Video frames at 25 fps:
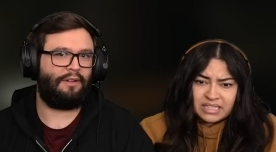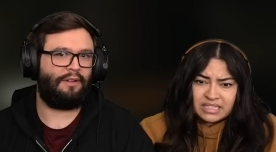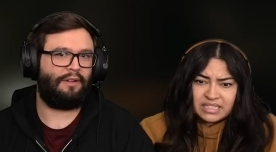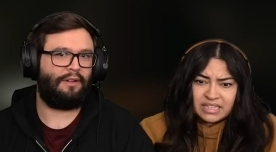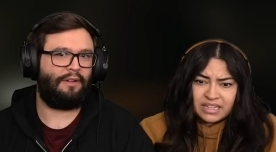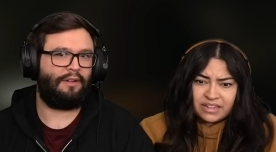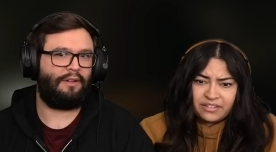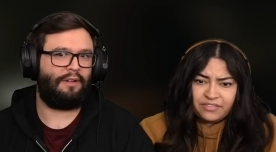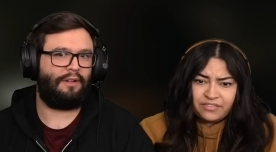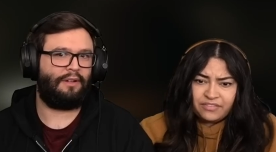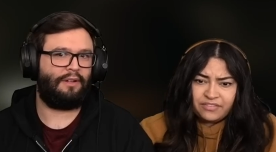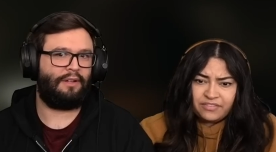
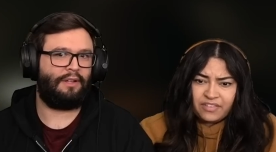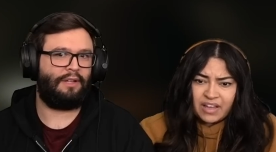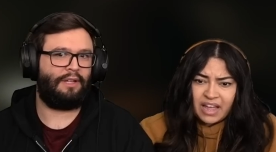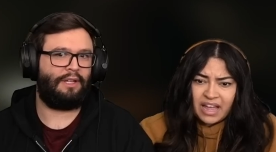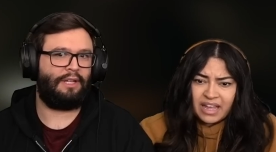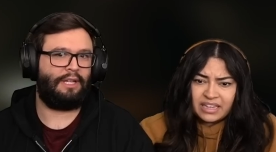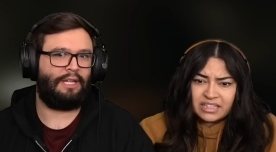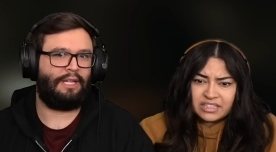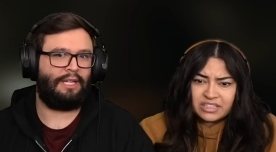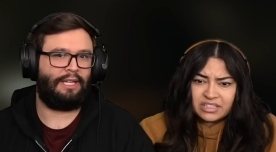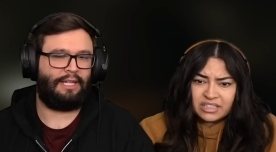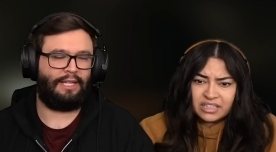Speaker 1: did
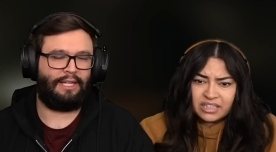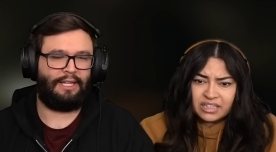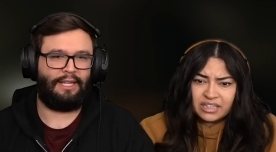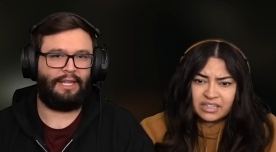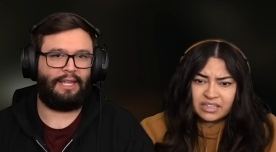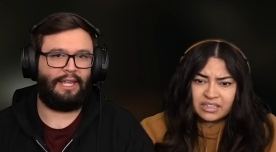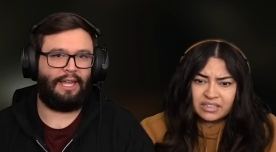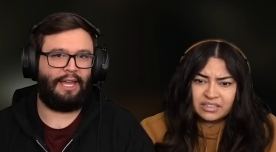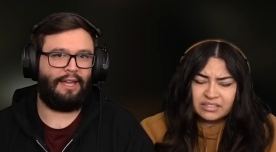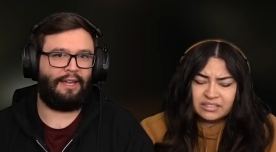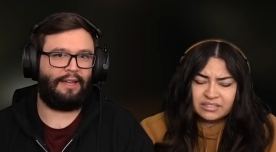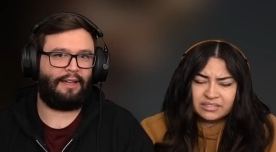find
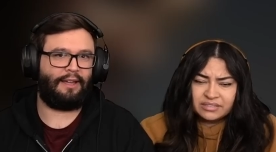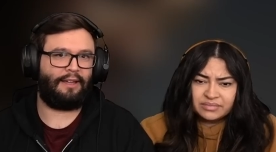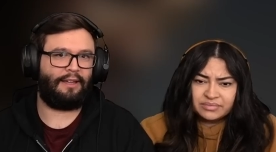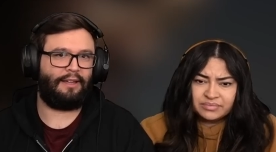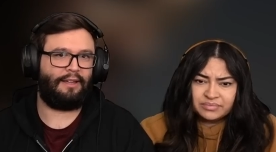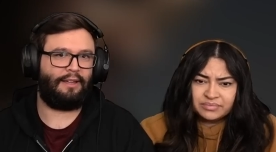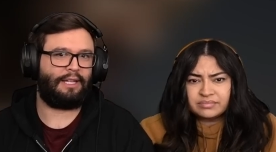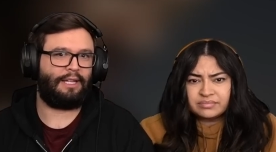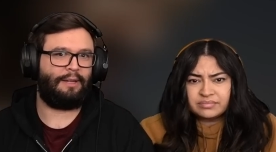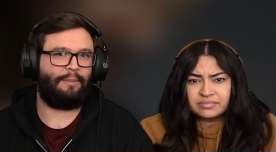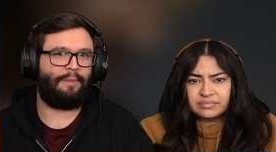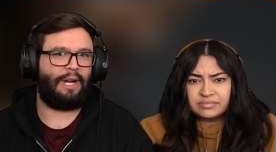her?
Speaker 2: Yeah.
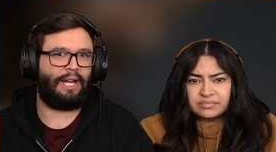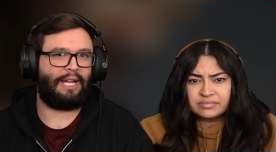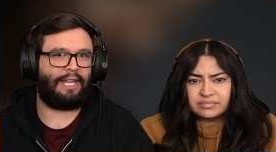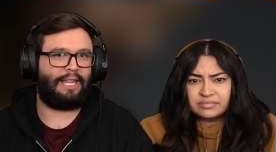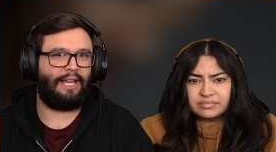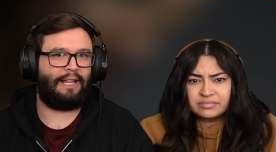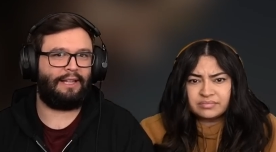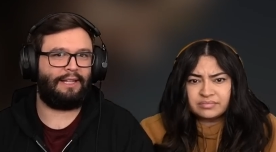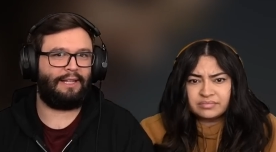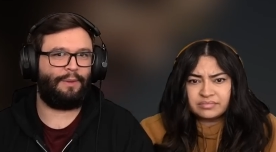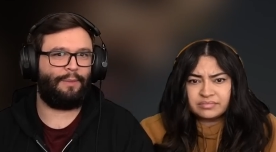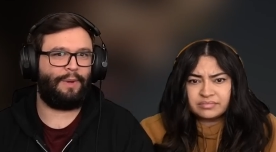Come on,
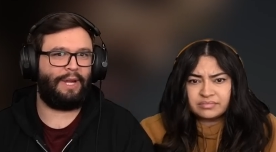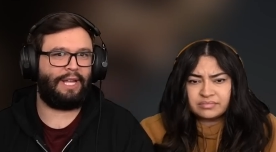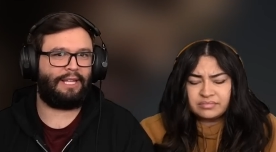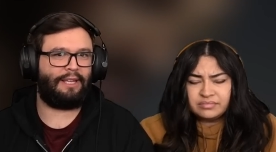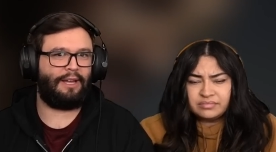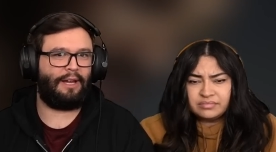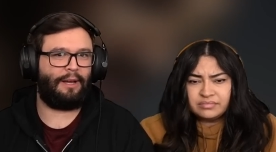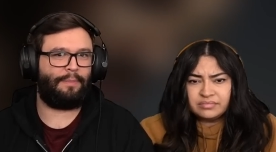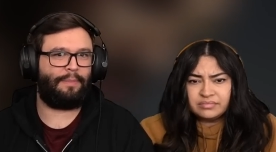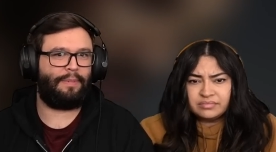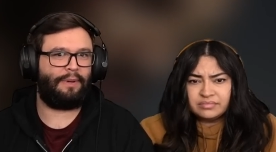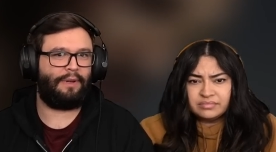Kelly,
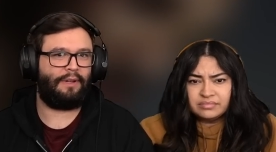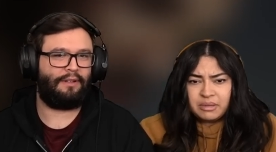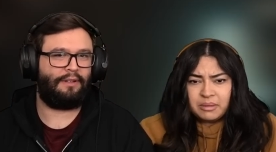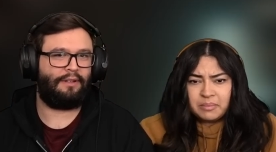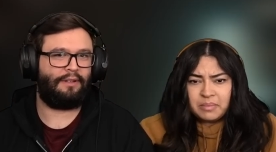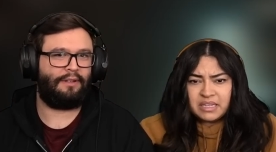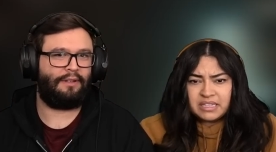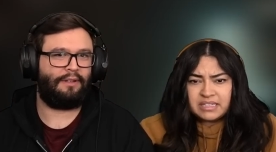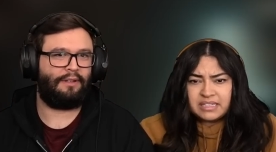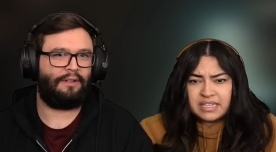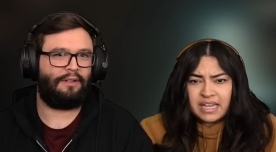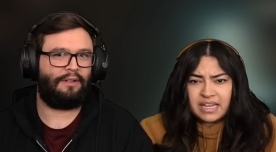wake up.
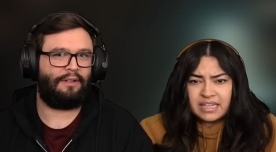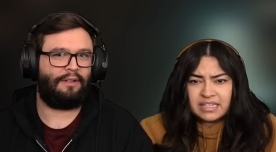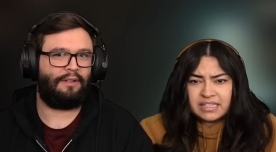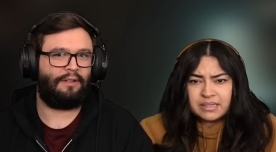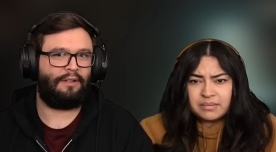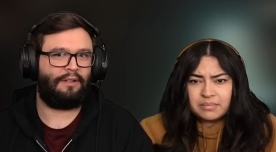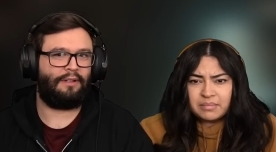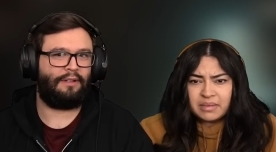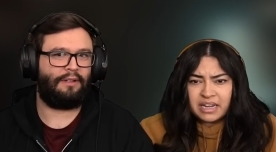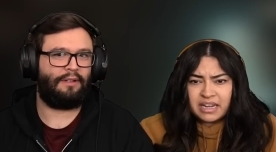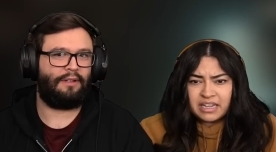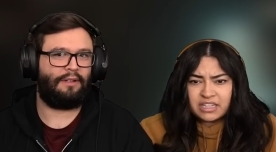
Speaker 1: Maybe it
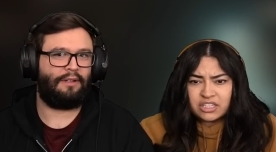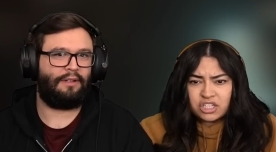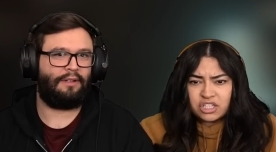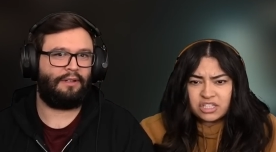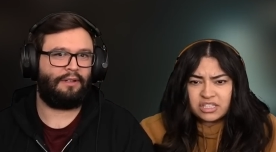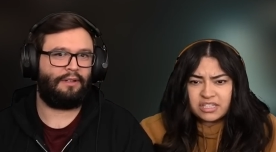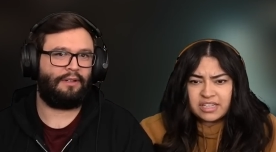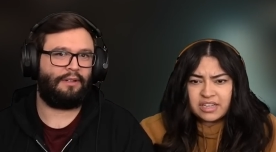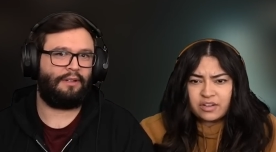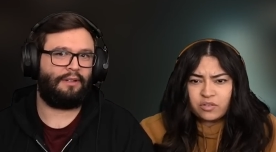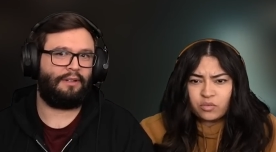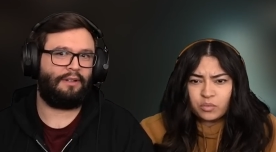takes a minute.
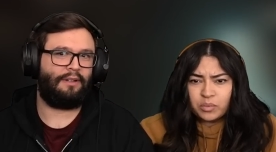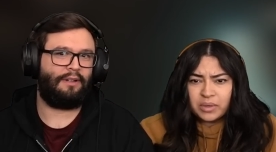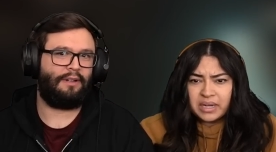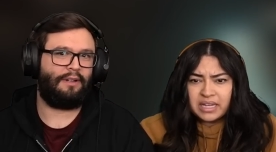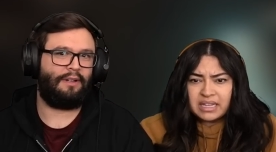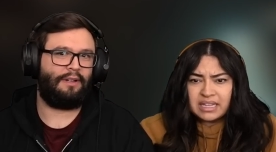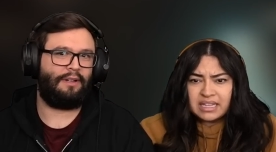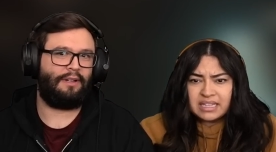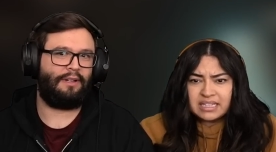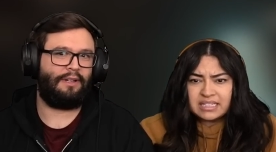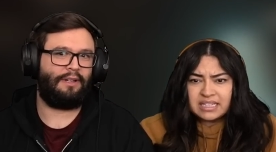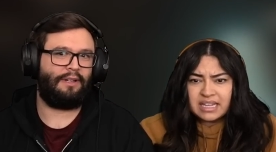She's like
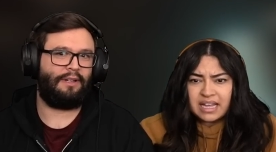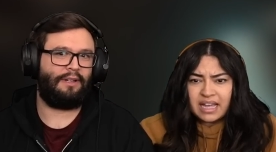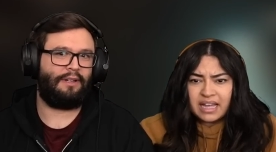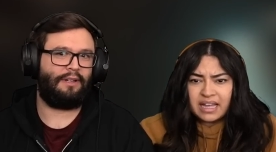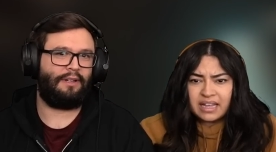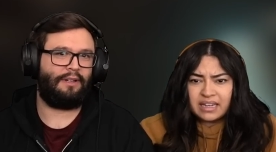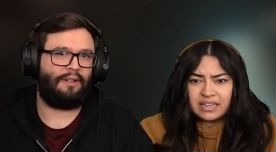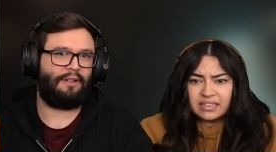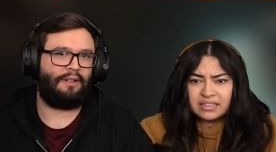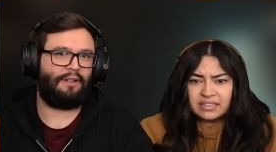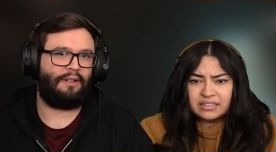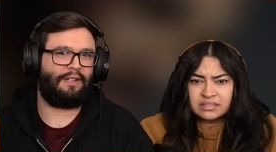really
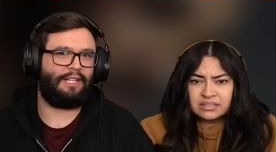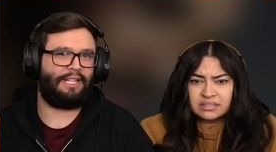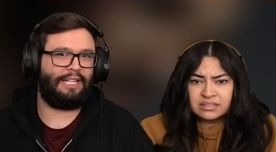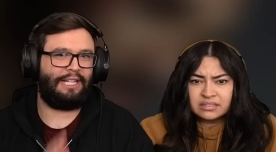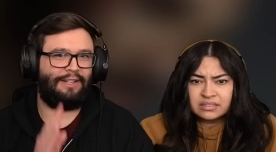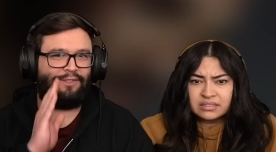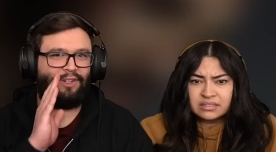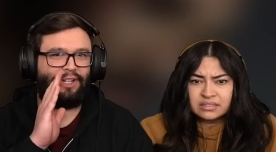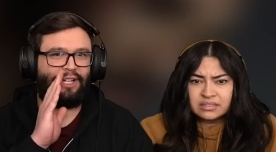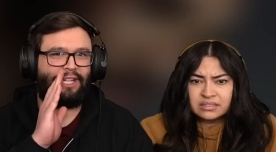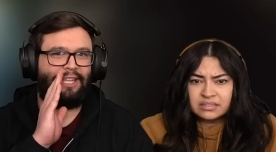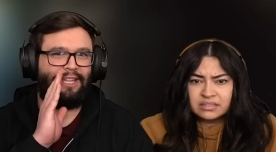dead.
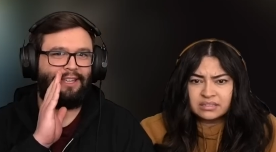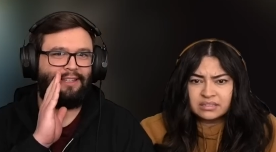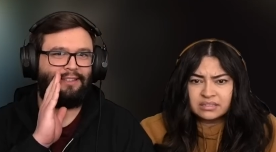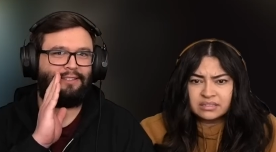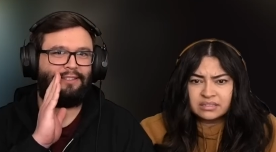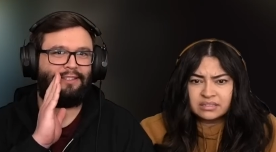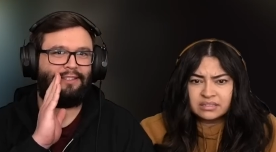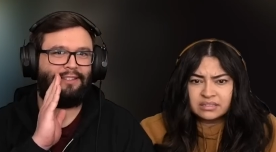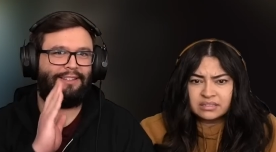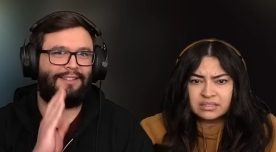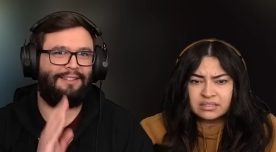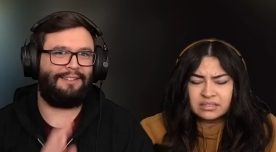
Speaker 2: Give her a
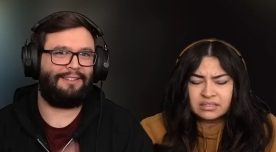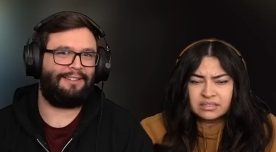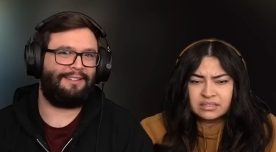kiss.